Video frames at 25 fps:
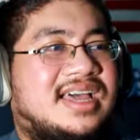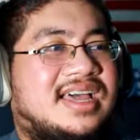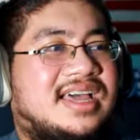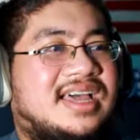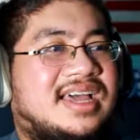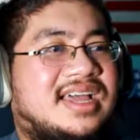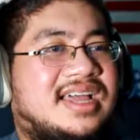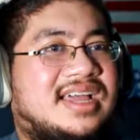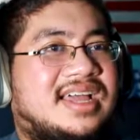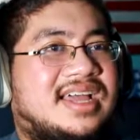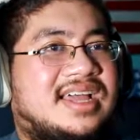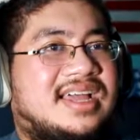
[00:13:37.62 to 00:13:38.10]

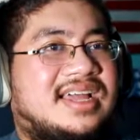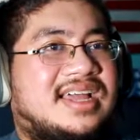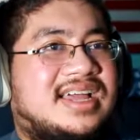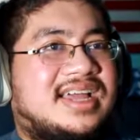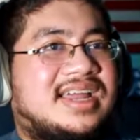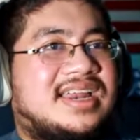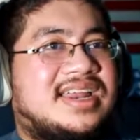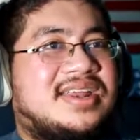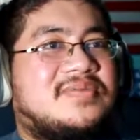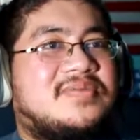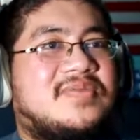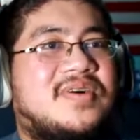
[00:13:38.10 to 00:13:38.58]
I, I,
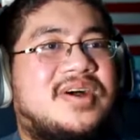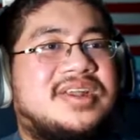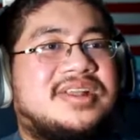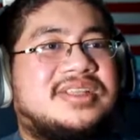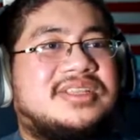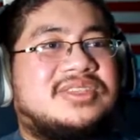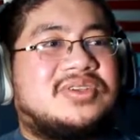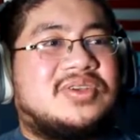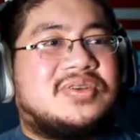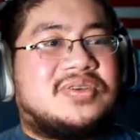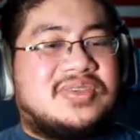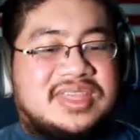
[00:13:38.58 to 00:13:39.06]
I didn't want
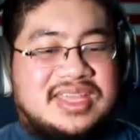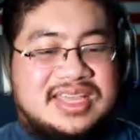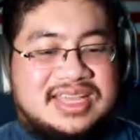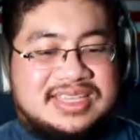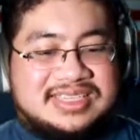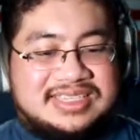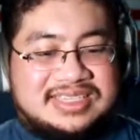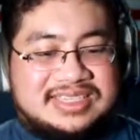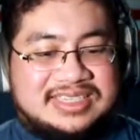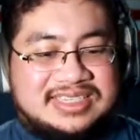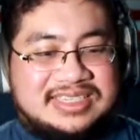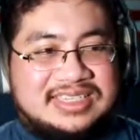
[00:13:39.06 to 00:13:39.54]
to do
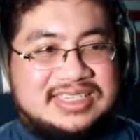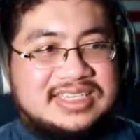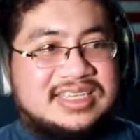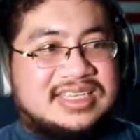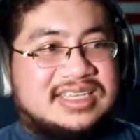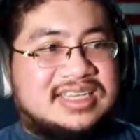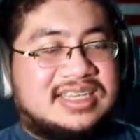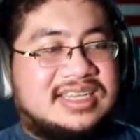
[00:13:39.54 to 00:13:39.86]
this.